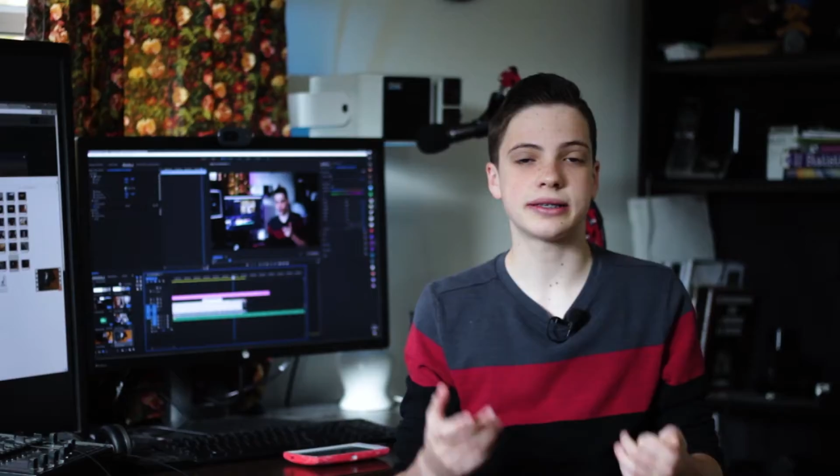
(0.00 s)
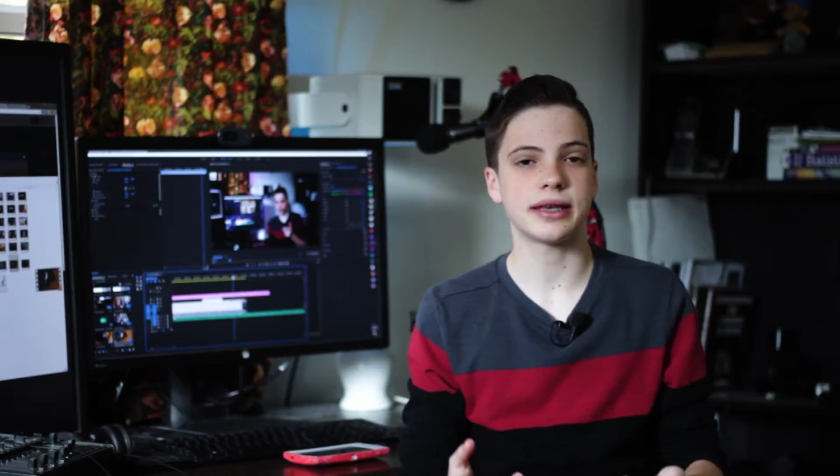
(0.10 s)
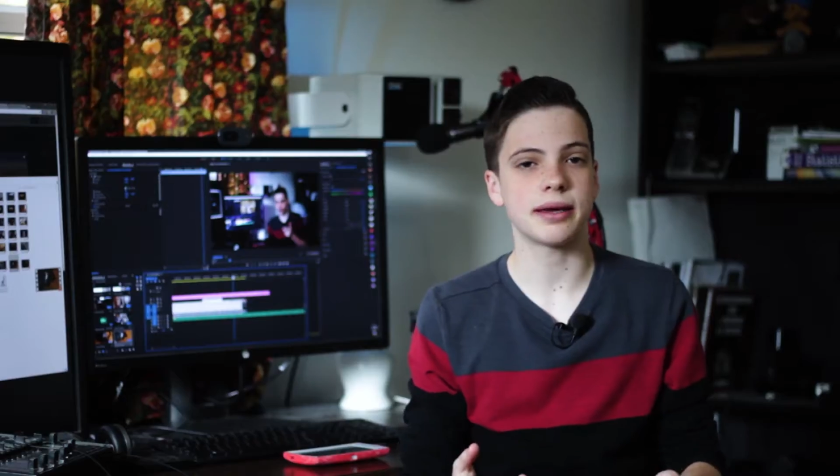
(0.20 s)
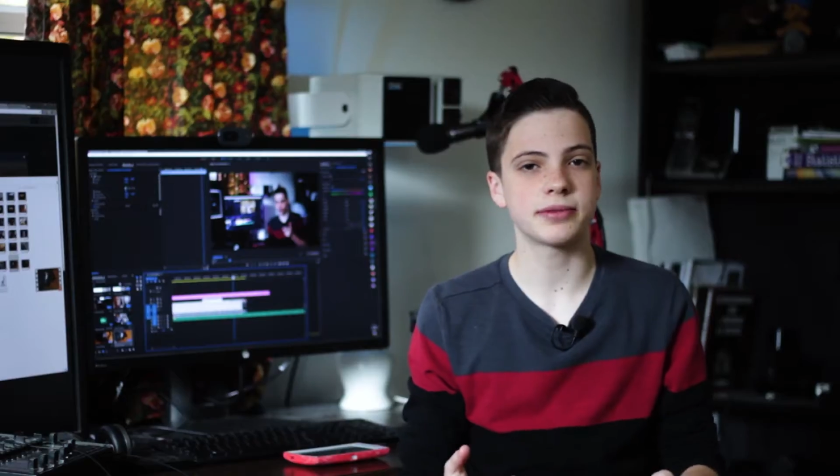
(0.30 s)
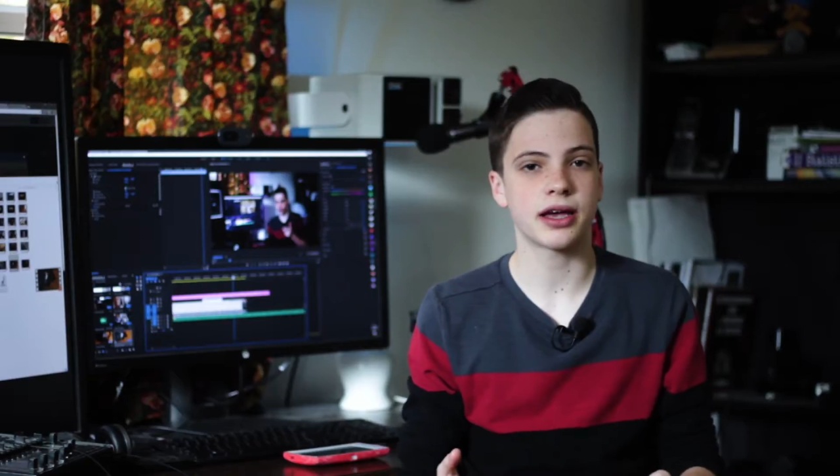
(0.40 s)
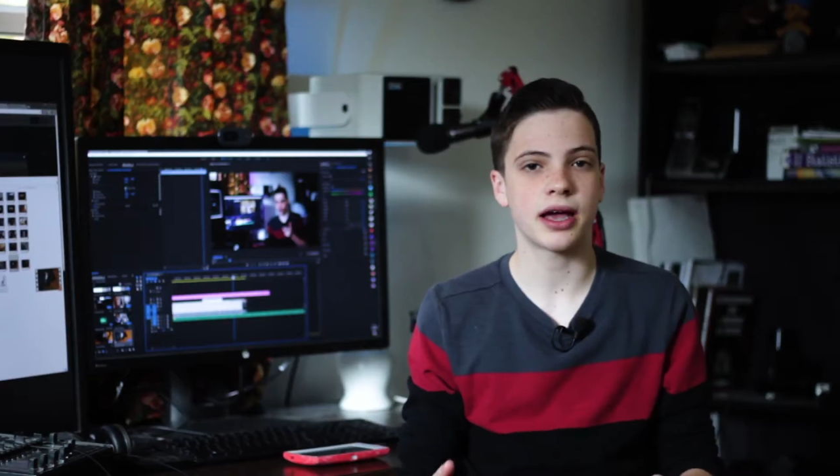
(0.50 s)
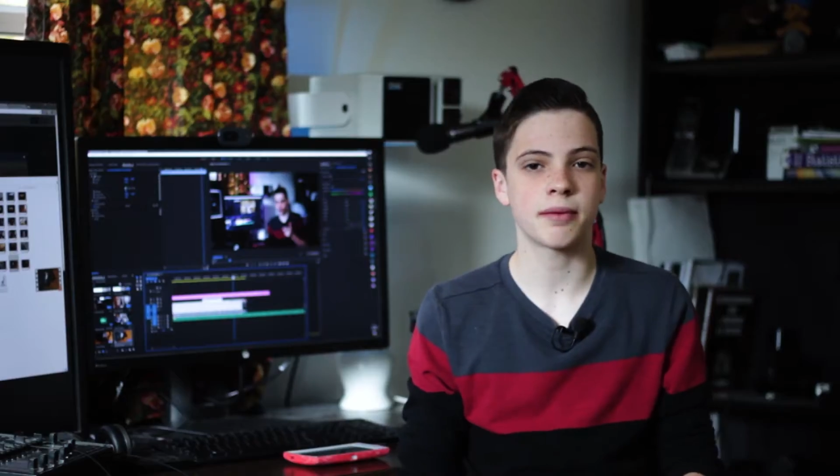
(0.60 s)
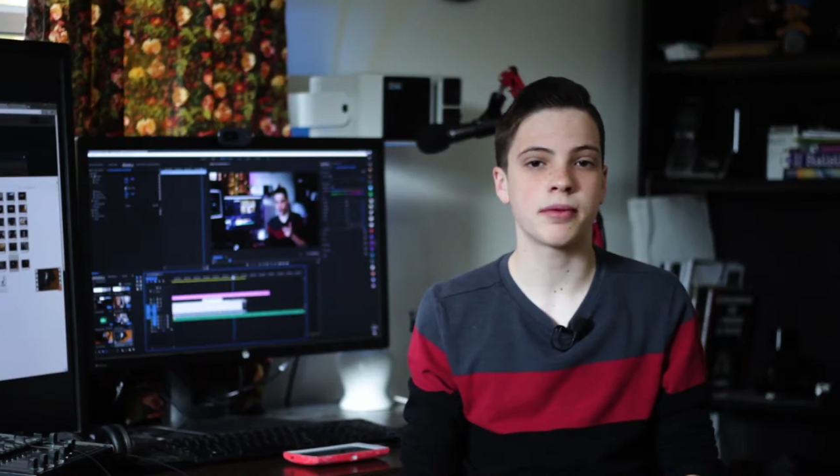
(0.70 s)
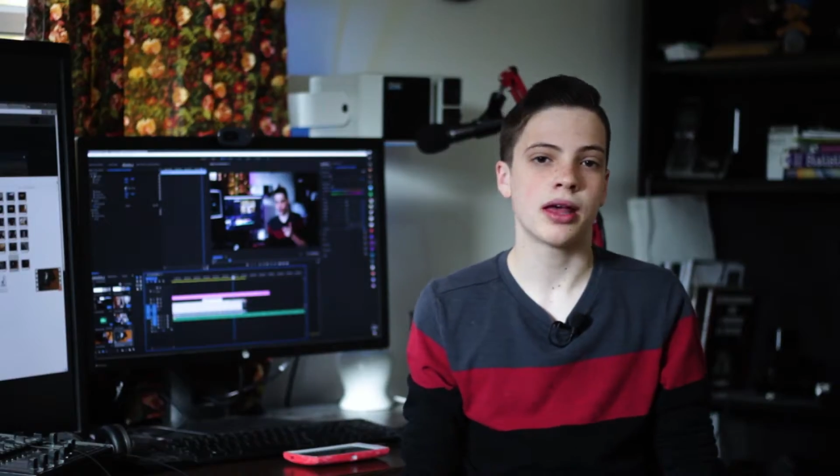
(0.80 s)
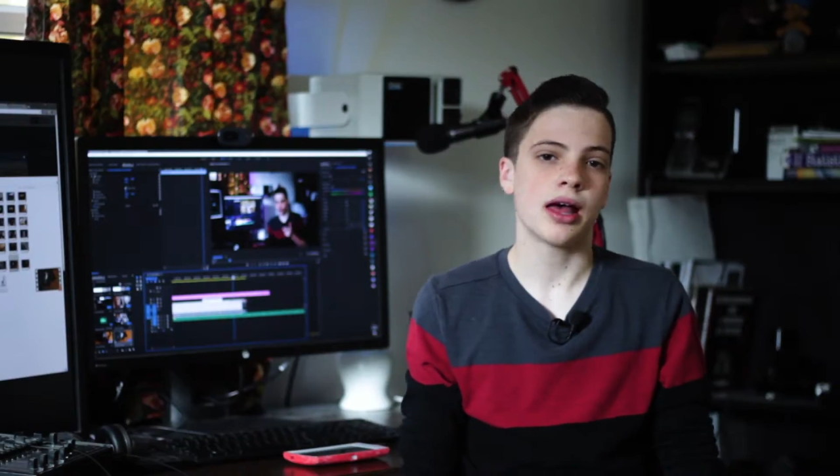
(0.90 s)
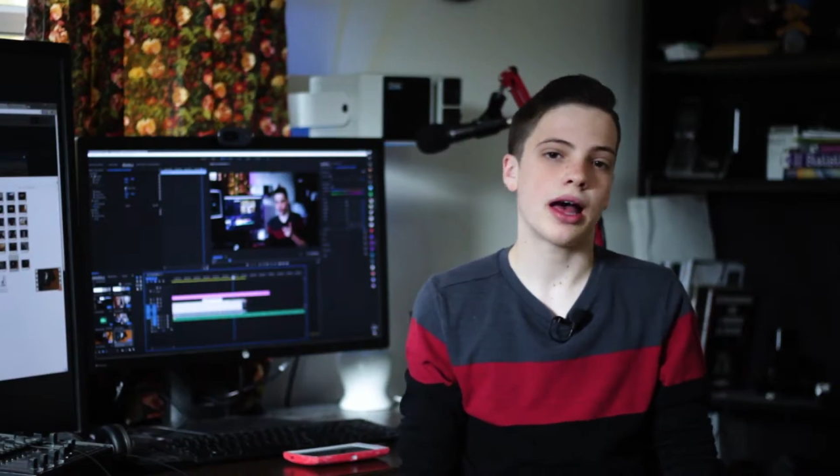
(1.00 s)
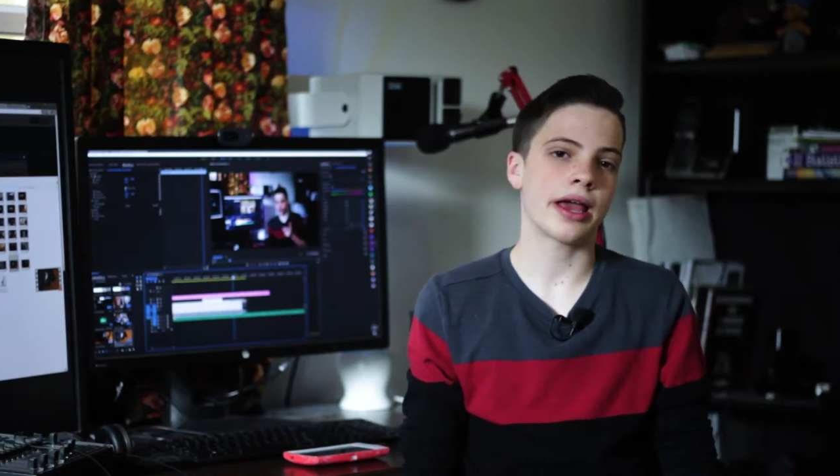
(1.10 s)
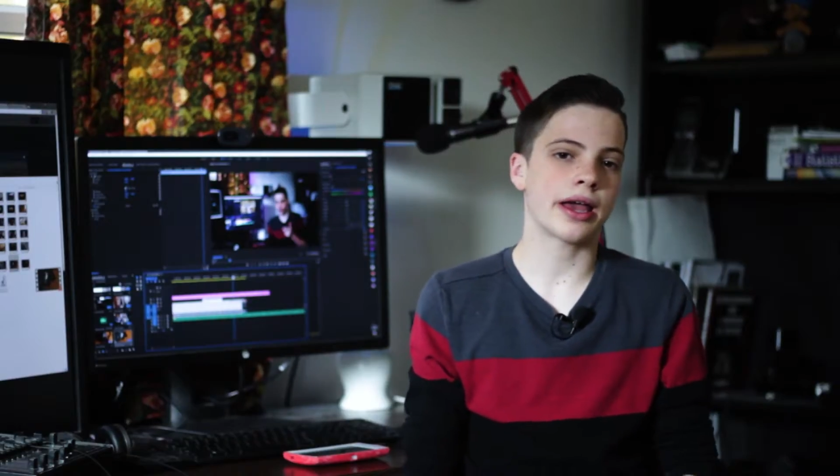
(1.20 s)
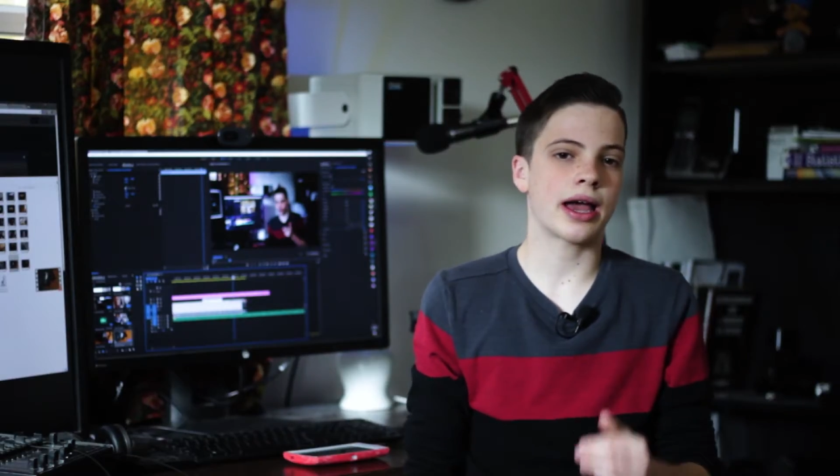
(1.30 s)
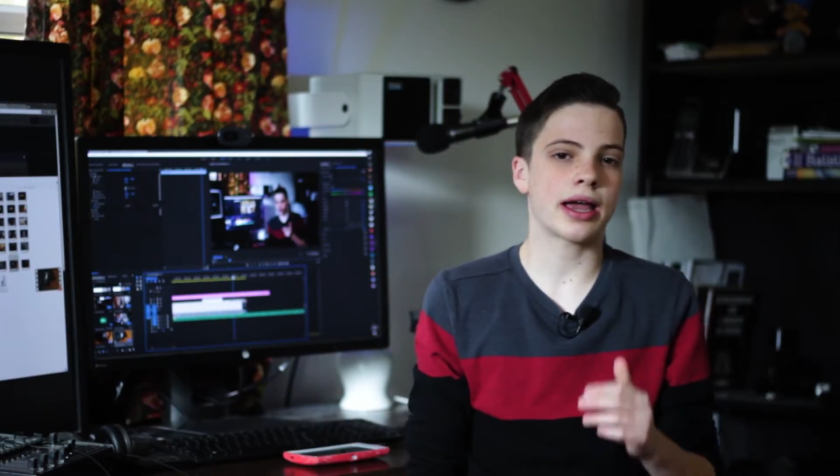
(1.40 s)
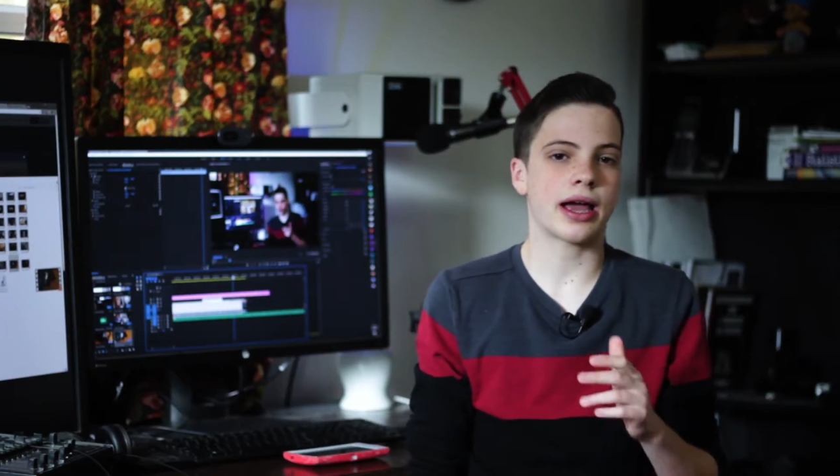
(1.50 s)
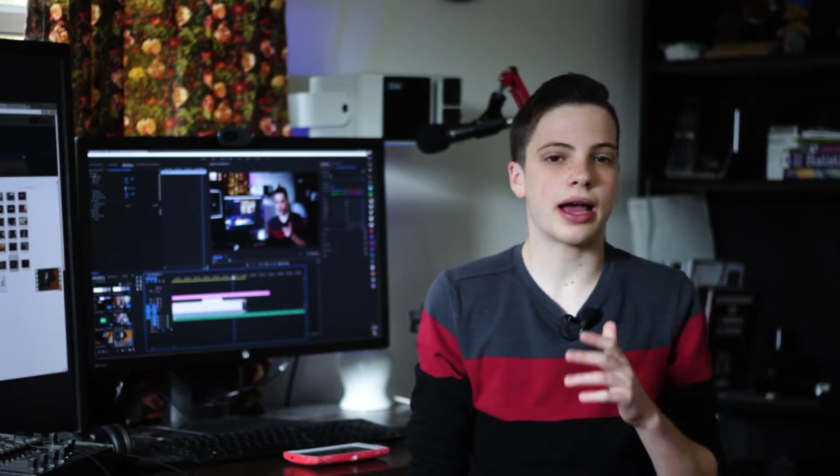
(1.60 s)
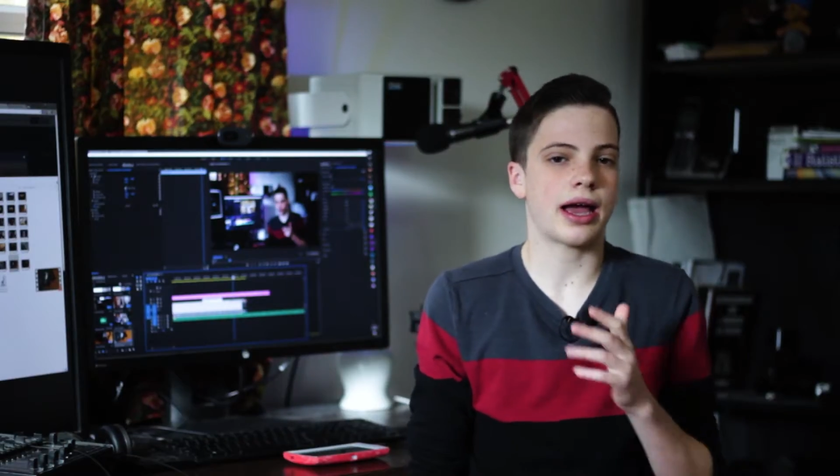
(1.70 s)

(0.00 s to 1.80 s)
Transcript: same time, I, I,